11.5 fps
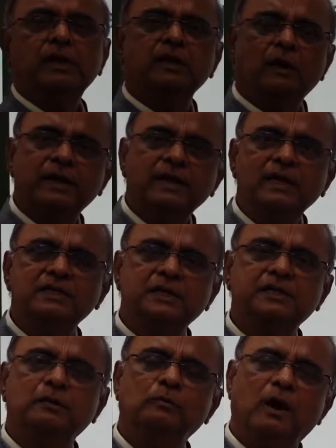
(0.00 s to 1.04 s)
In an
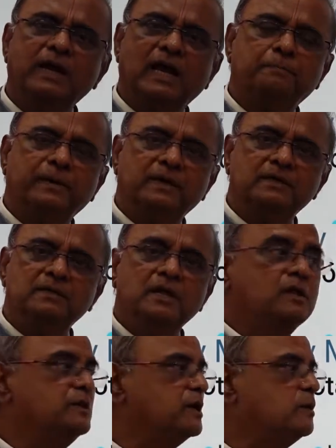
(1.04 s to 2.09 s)
organization, what happened?
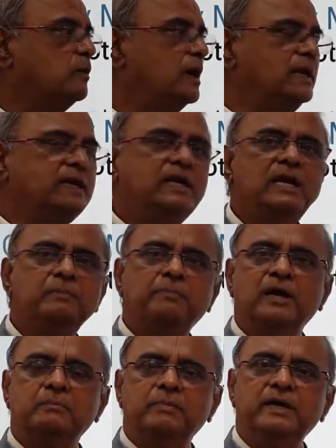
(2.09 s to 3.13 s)
The quality
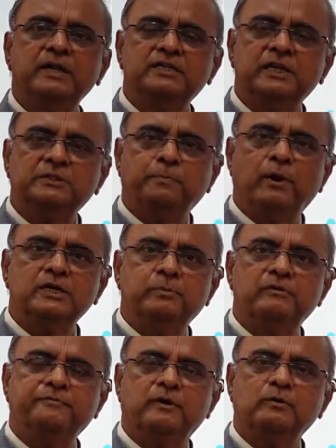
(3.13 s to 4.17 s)
department is
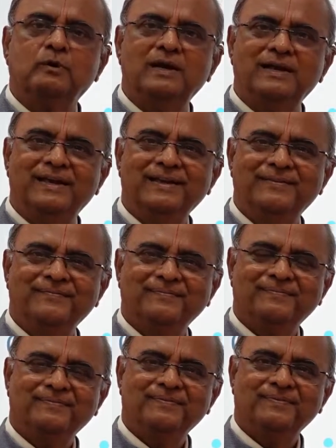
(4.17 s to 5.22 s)
responsible for quality.
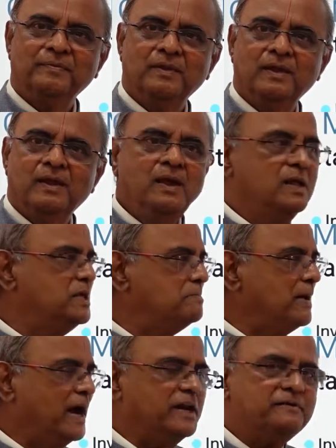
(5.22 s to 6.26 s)
The
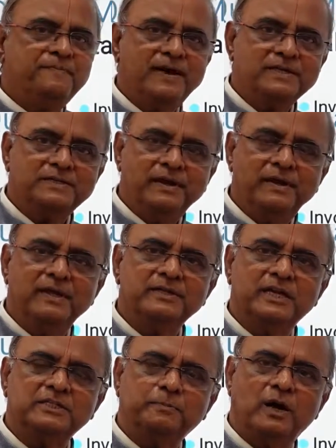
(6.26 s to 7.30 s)
manufacturing
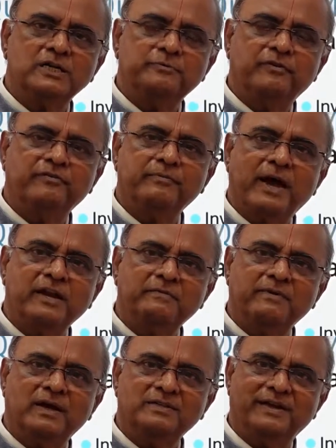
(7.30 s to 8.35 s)
is responsible for
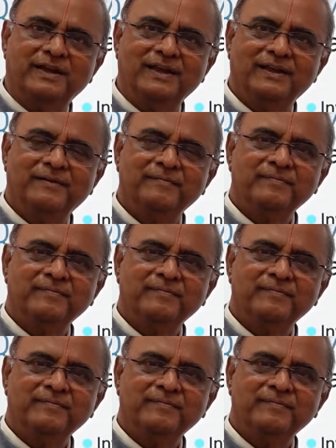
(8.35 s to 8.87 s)
manufacturing.